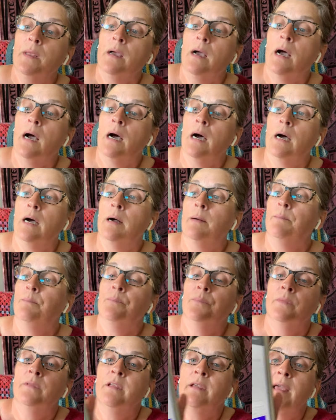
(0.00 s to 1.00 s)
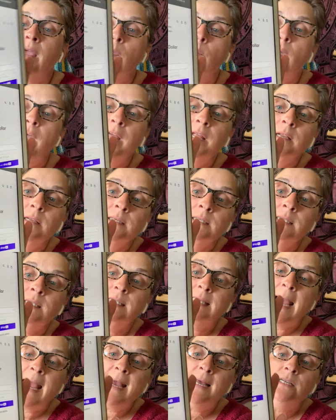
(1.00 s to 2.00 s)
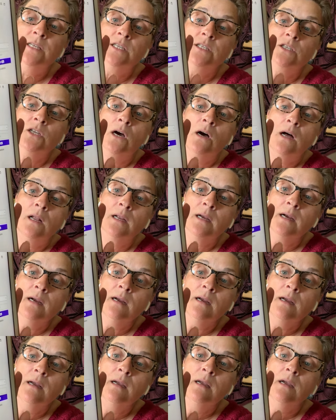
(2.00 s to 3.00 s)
um, DK Weight Sand Dollar,